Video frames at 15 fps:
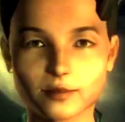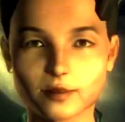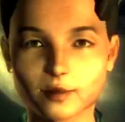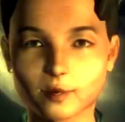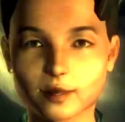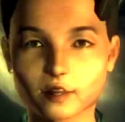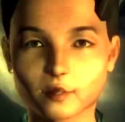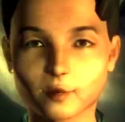
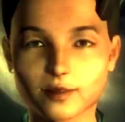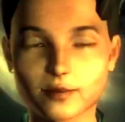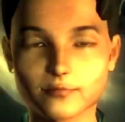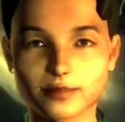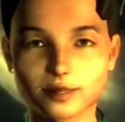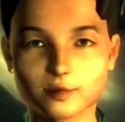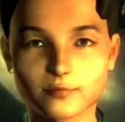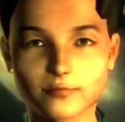You were too
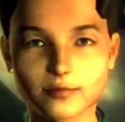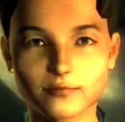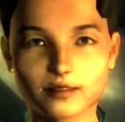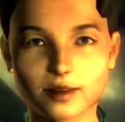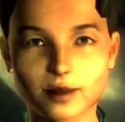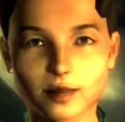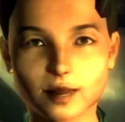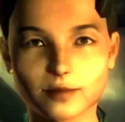young to
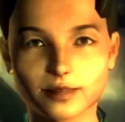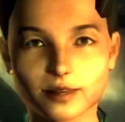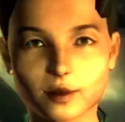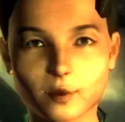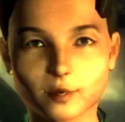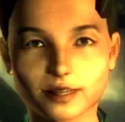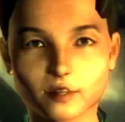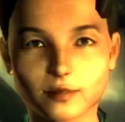remember, and I
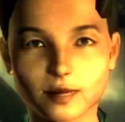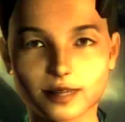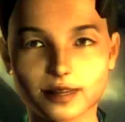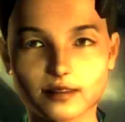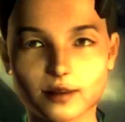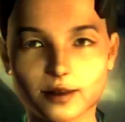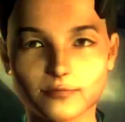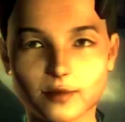suppose James
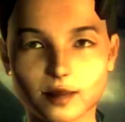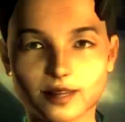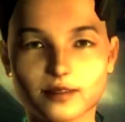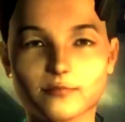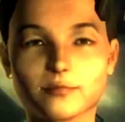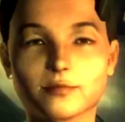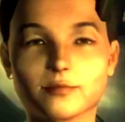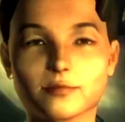never spoke
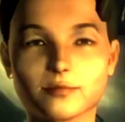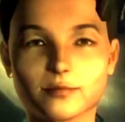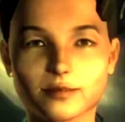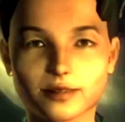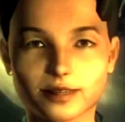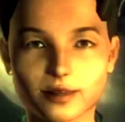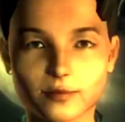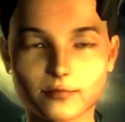of me.
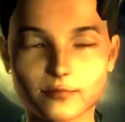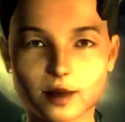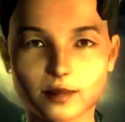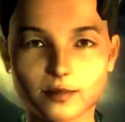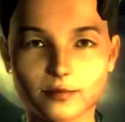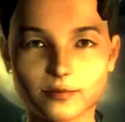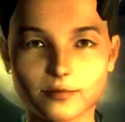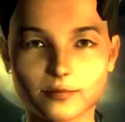Typical.
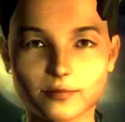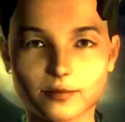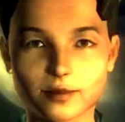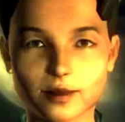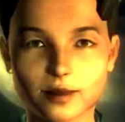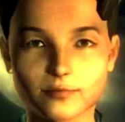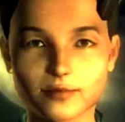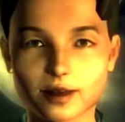
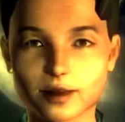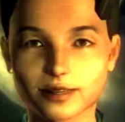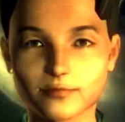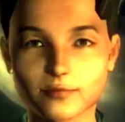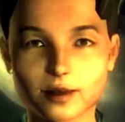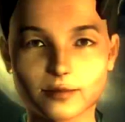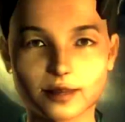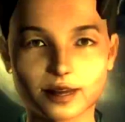I am Dr.
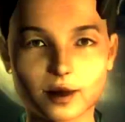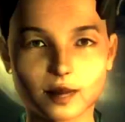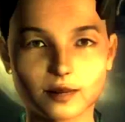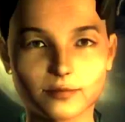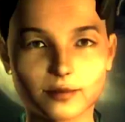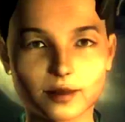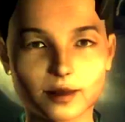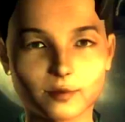Madison
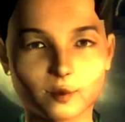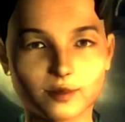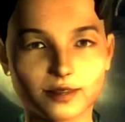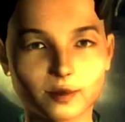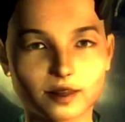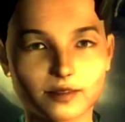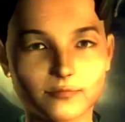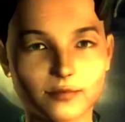Li. I
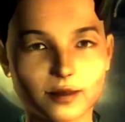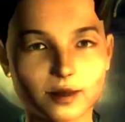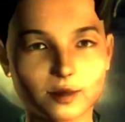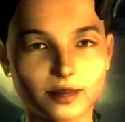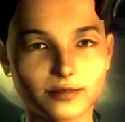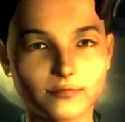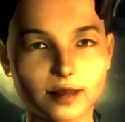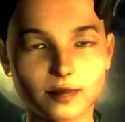worked with your
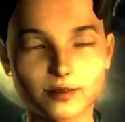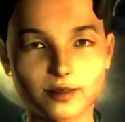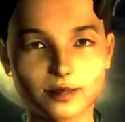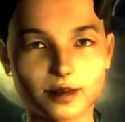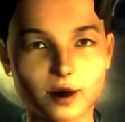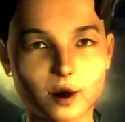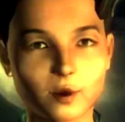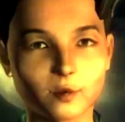parents many
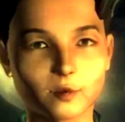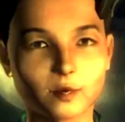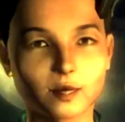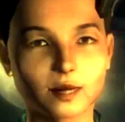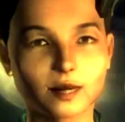years ago.